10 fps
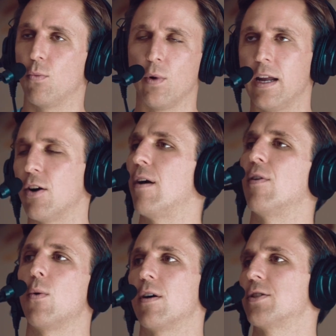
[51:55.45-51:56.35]
hear
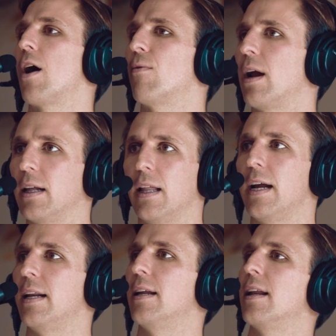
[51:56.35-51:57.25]
everywhere it's not
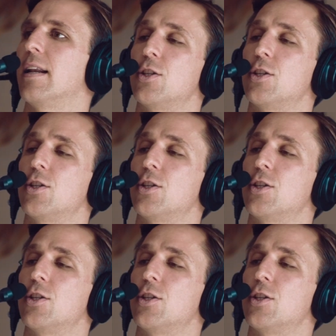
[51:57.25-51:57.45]
regulated and